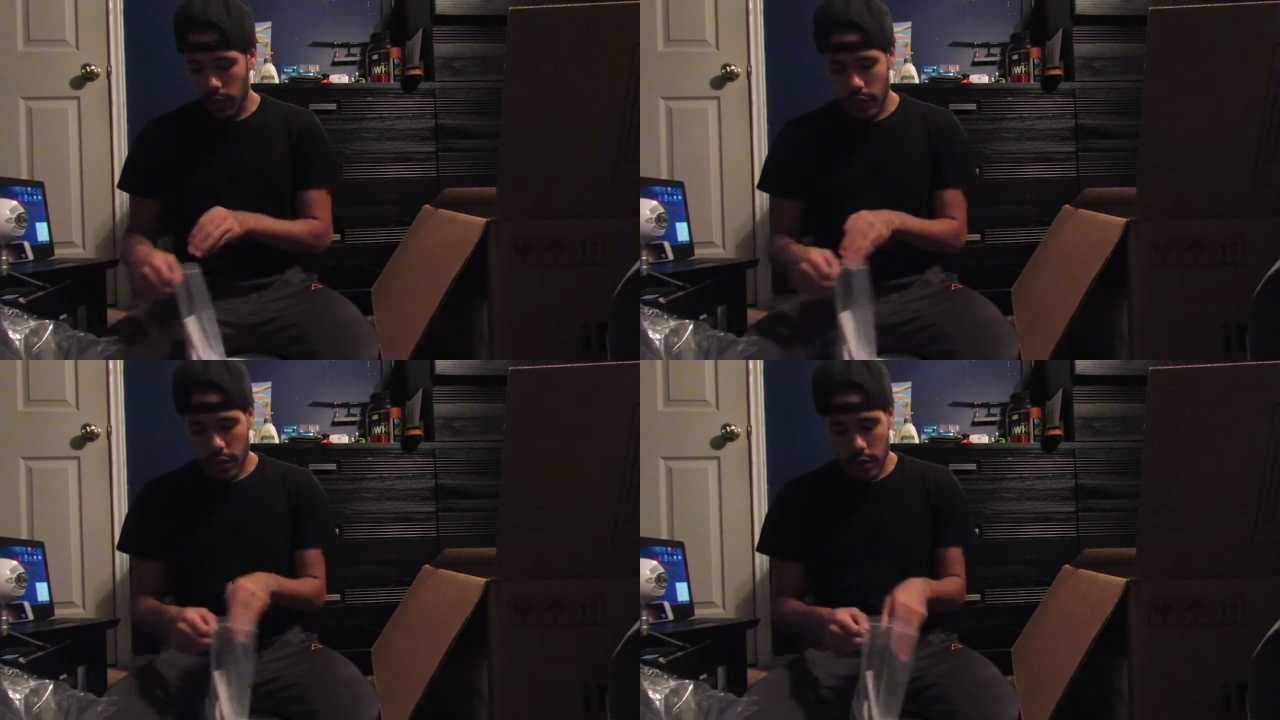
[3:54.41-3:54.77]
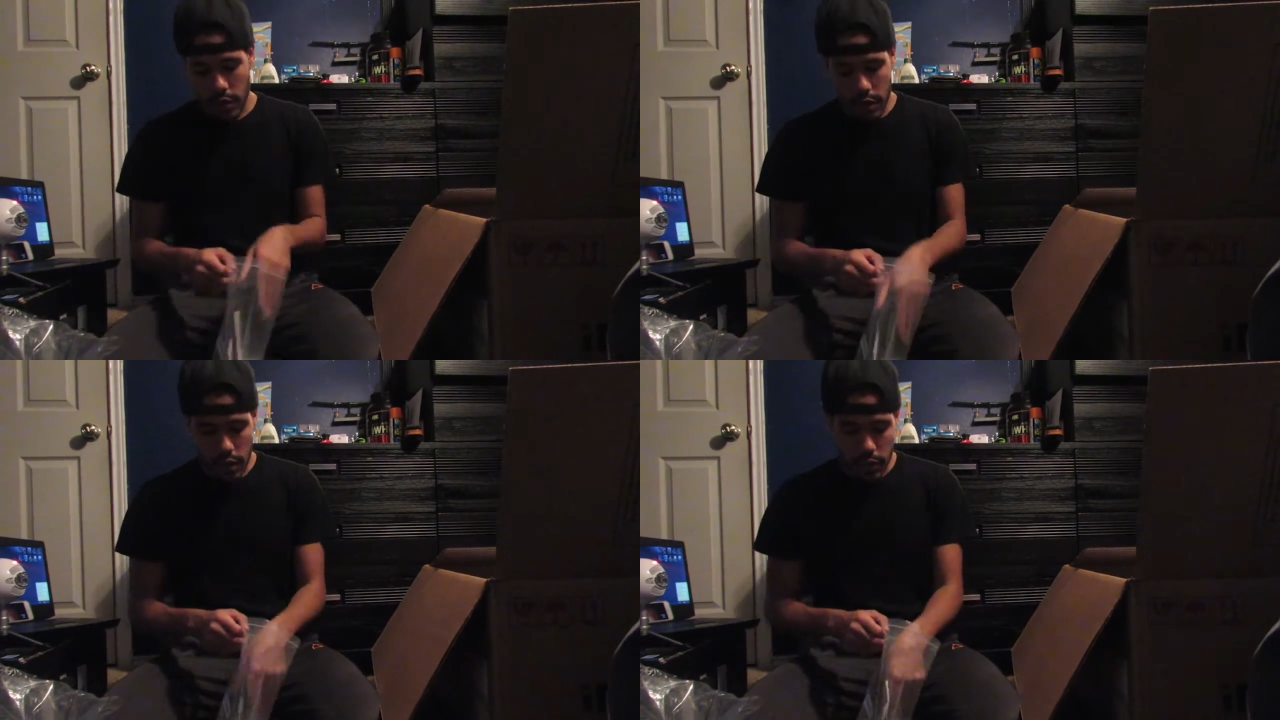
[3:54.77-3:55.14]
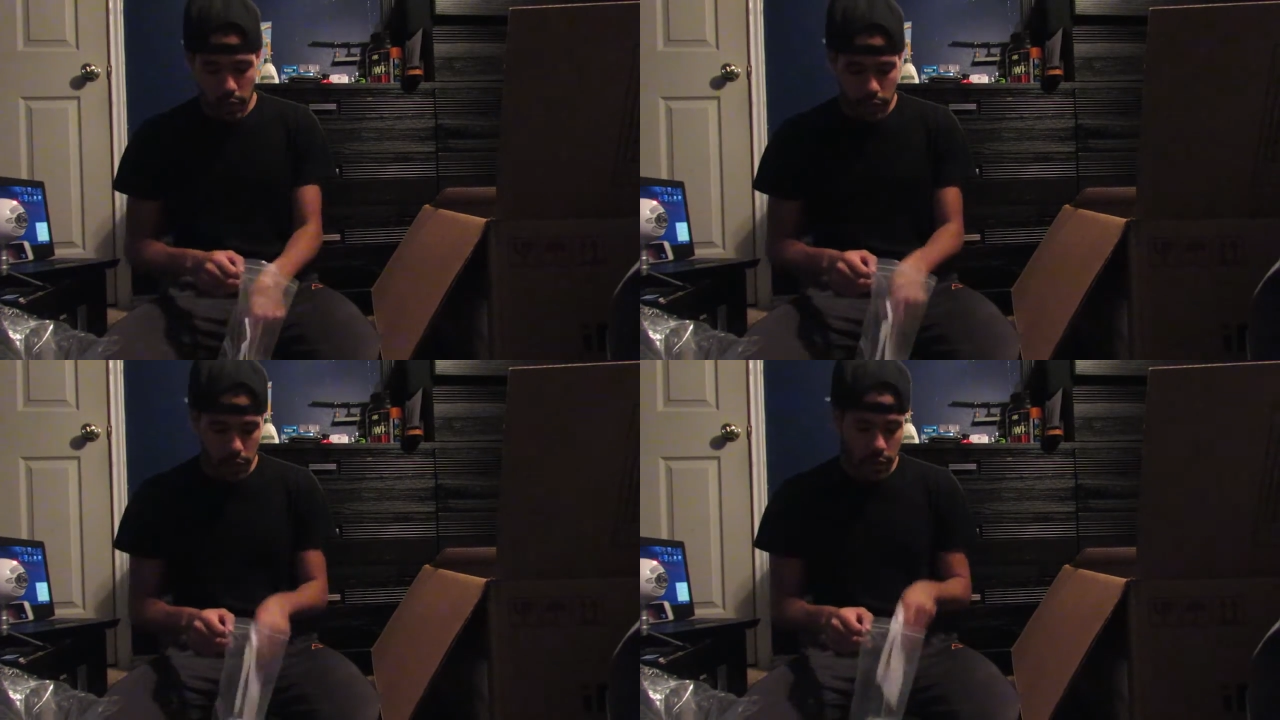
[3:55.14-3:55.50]
because this is my
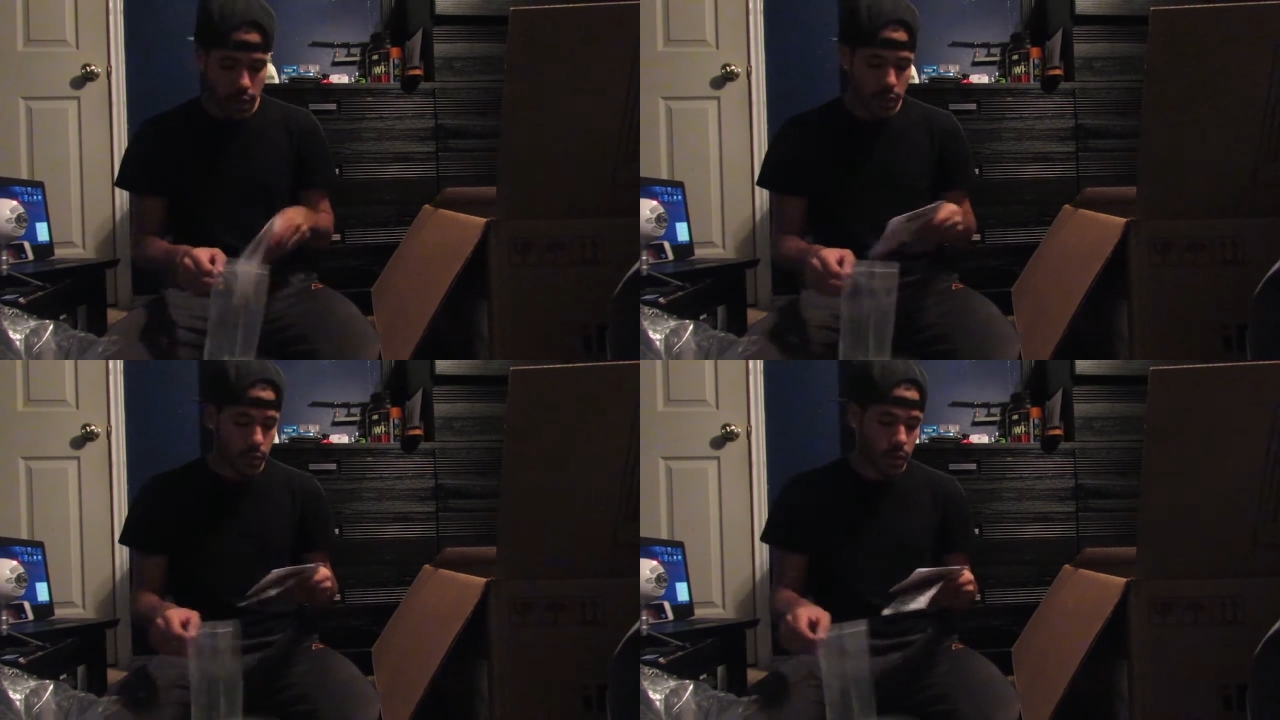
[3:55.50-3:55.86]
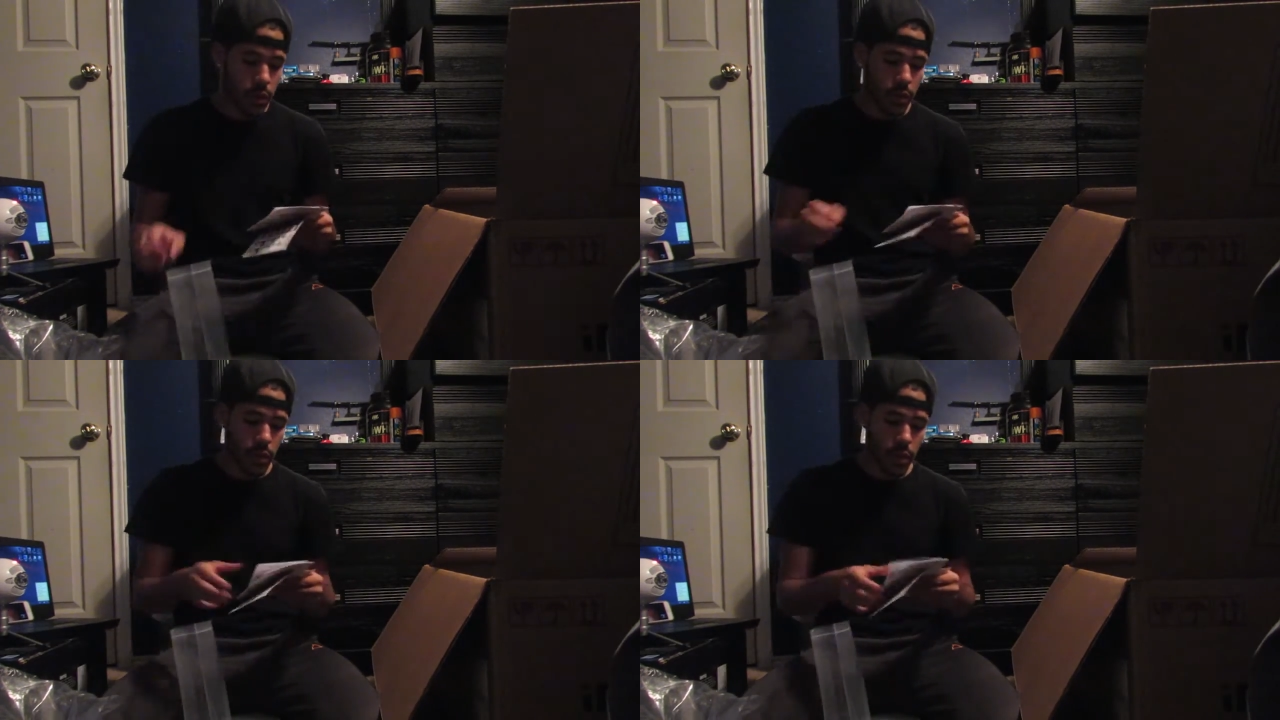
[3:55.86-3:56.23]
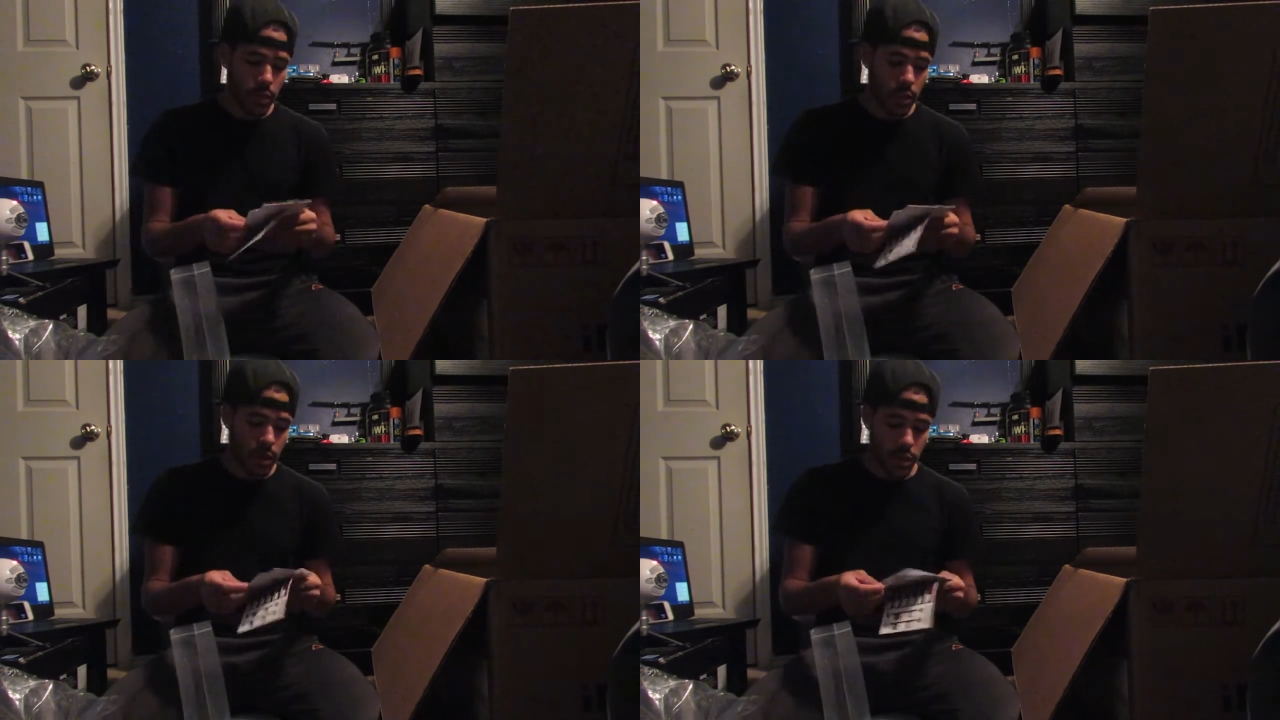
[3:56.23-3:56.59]
first time really putting a
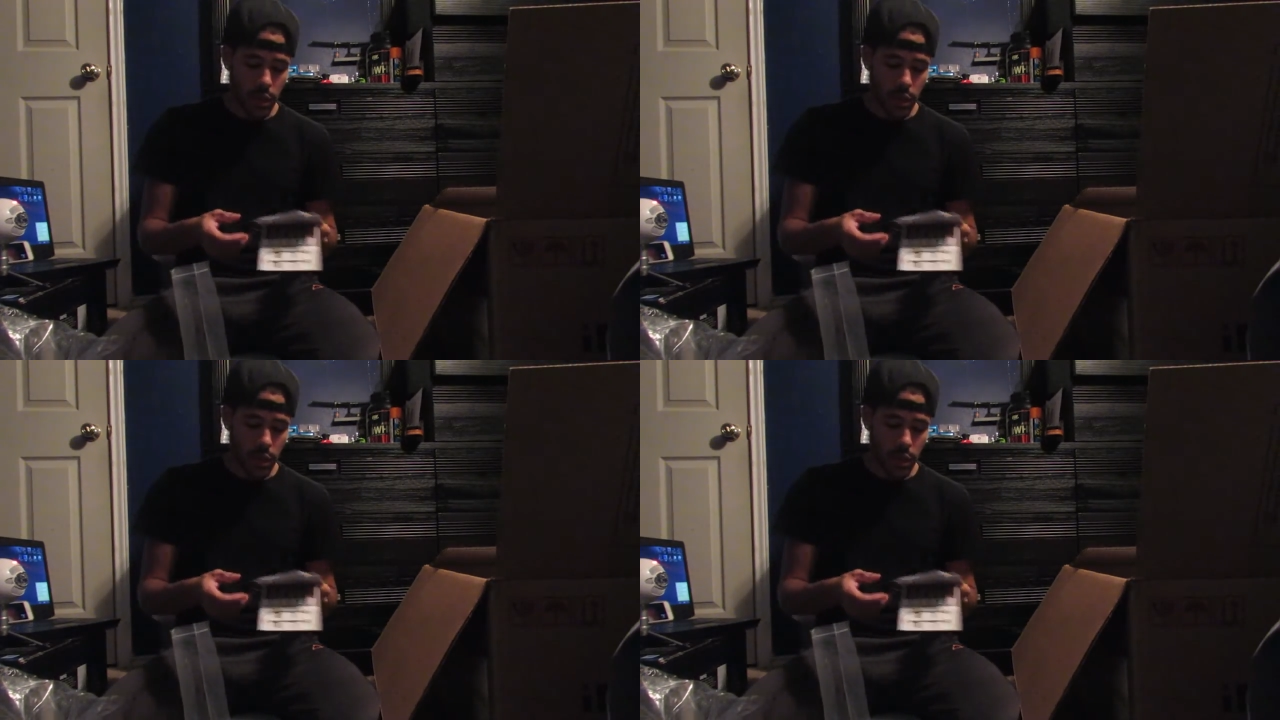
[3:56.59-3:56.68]
computer.